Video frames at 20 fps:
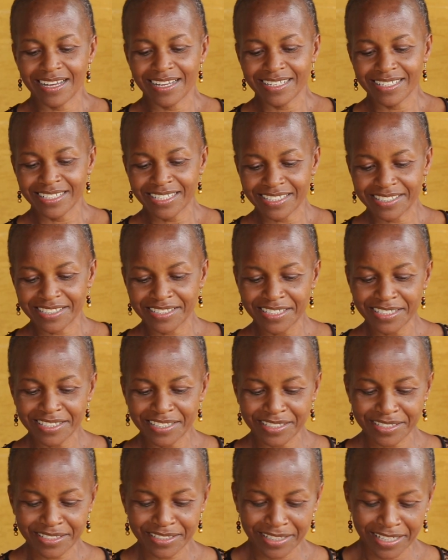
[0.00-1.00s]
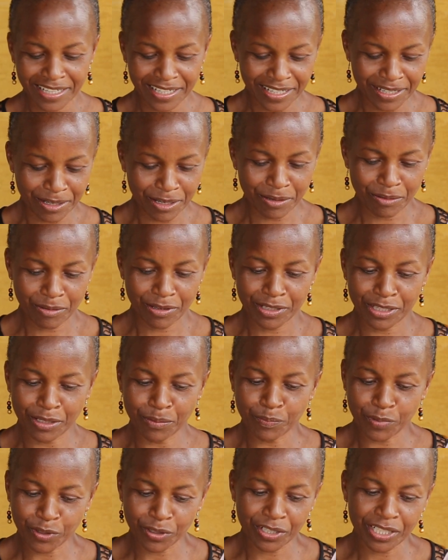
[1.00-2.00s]
Yes, this is the
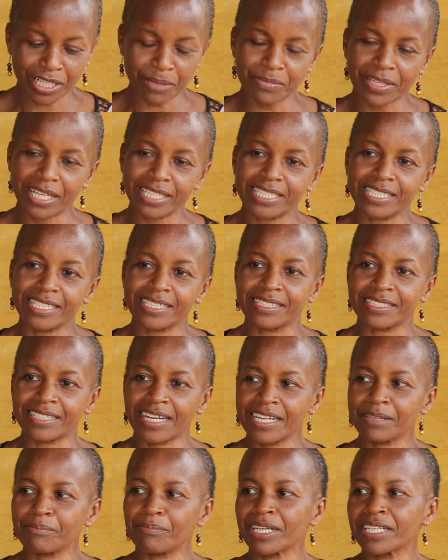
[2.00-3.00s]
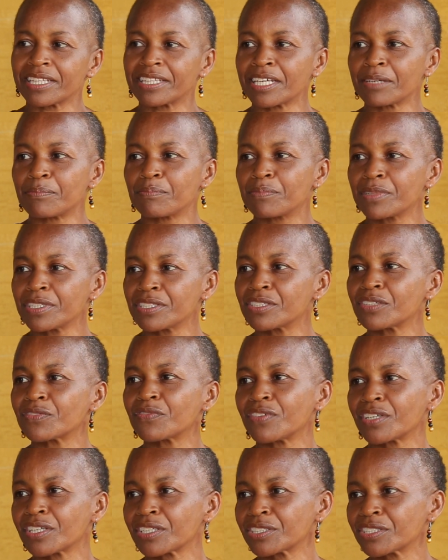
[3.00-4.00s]
program that is run by the Prison
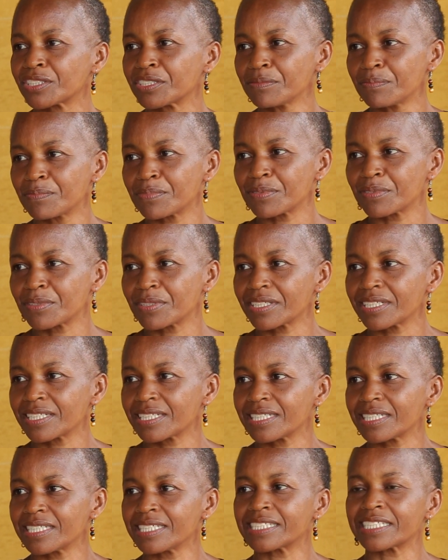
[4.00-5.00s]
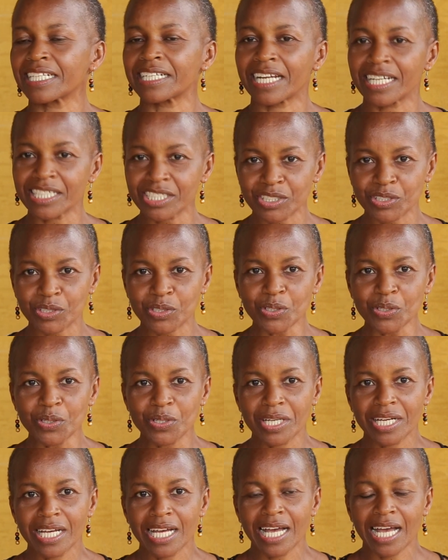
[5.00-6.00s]
Fellowship International.
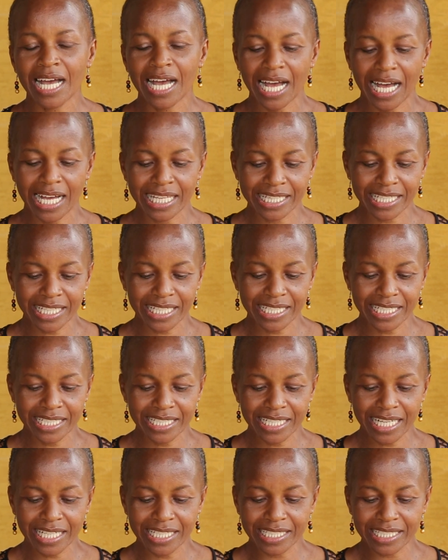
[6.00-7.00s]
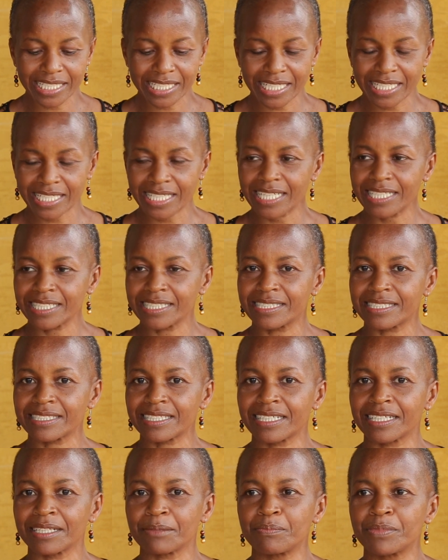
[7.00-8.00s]
And then here in Kenya is
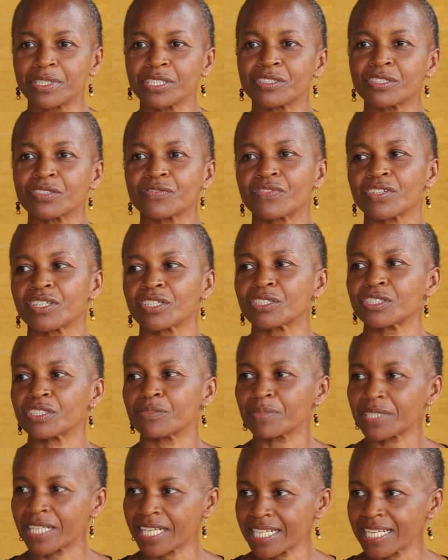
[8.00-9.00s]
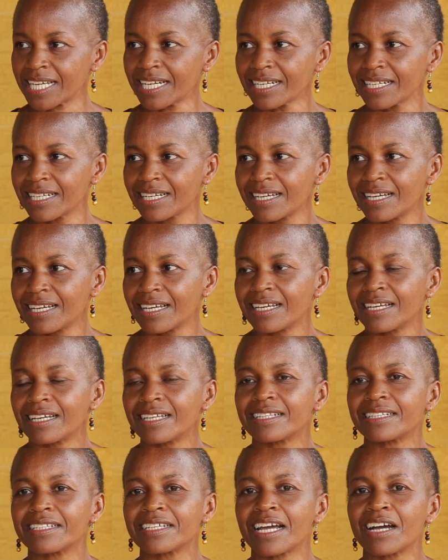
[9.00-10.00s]
Prison Fellowship Kenya.
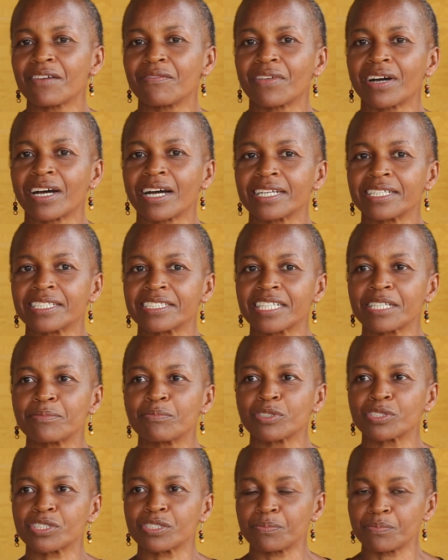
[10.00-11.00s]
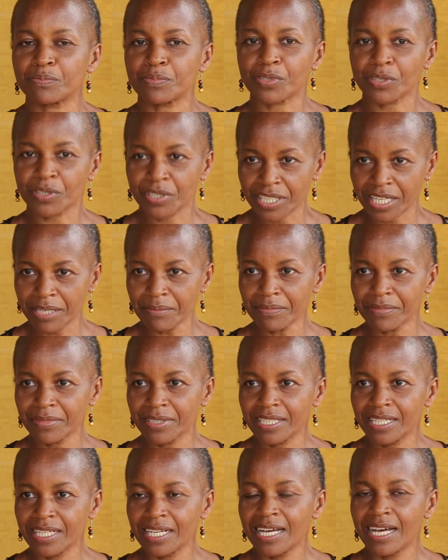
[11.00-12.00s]
They have a discipleship program.
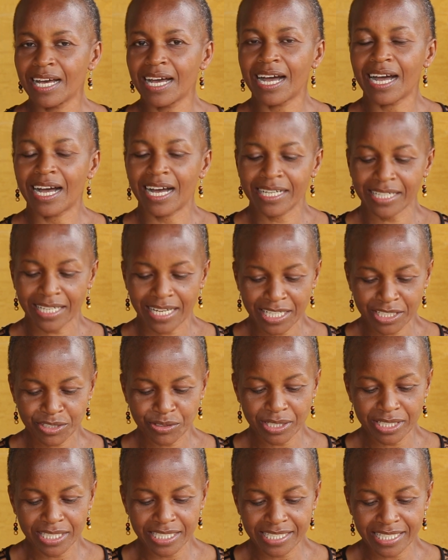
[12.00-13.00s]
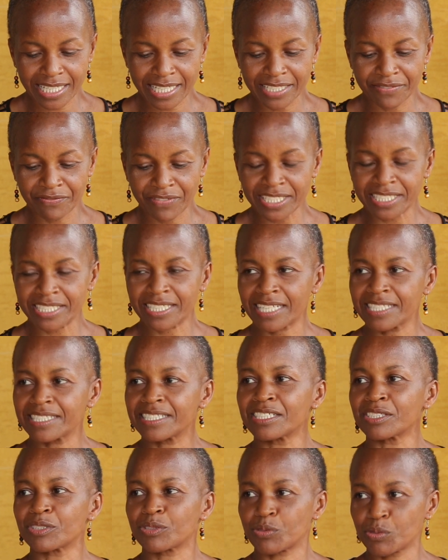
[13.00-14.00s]
Actually, it's an
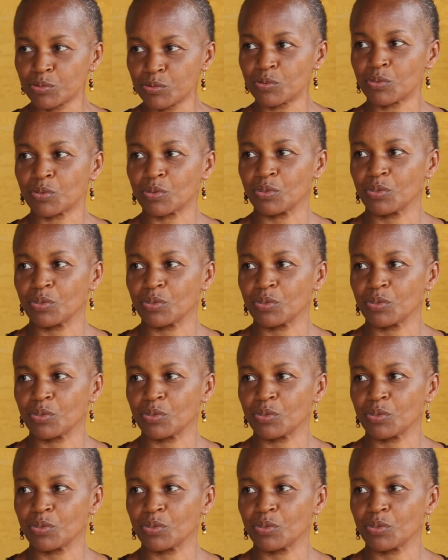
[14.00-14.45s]
evangelizing tool.